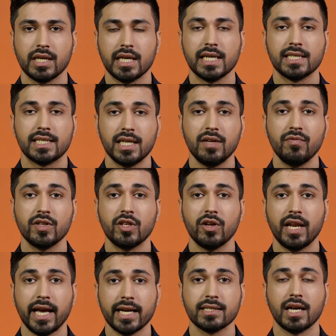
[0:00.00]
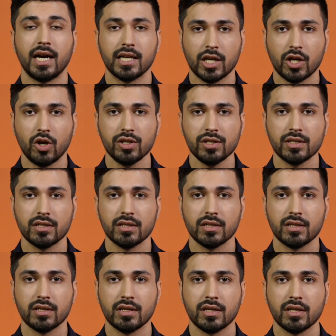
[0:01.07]
Sit with your legs uncrossed
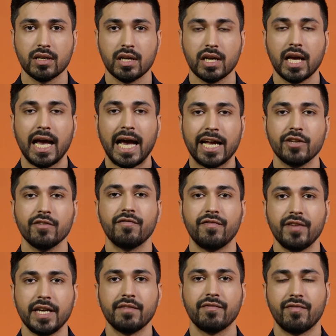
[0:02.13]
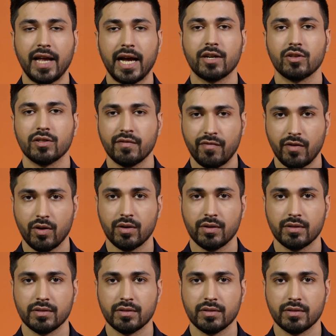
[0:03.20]
and your feet flat on the floor.